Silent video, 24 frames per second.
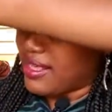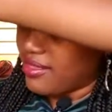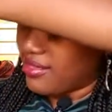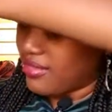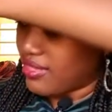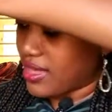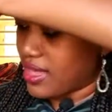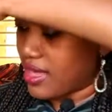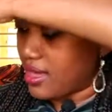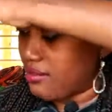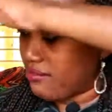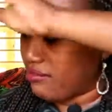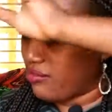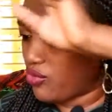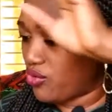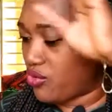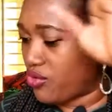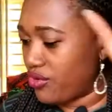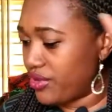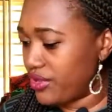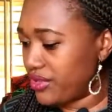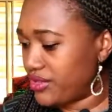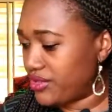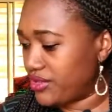that I'm
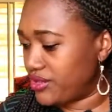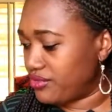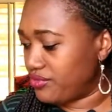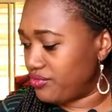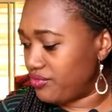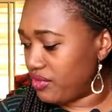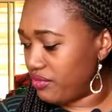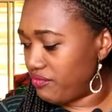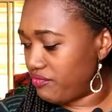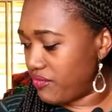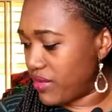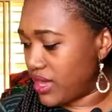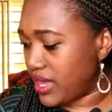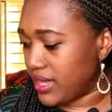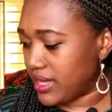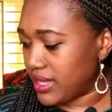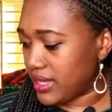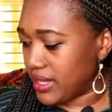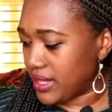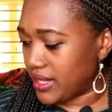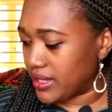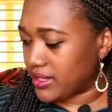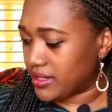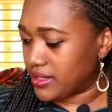going to
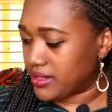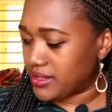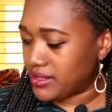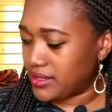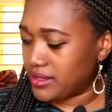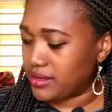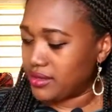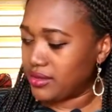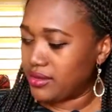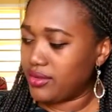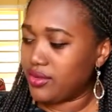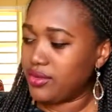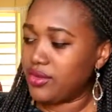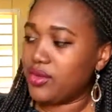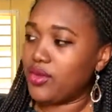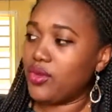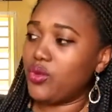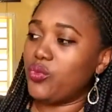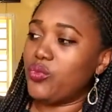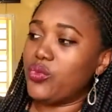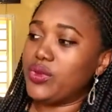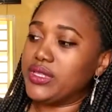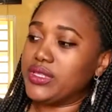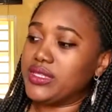remake it
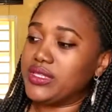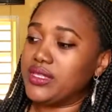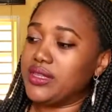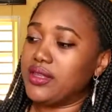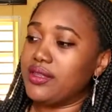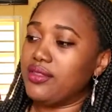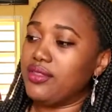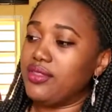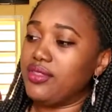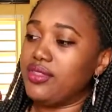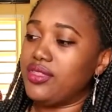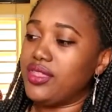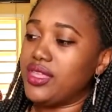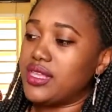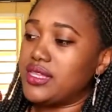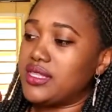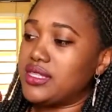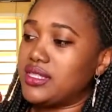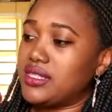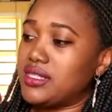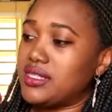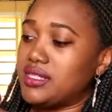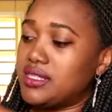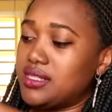with
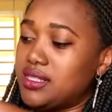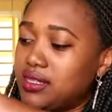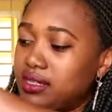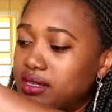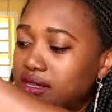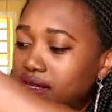this.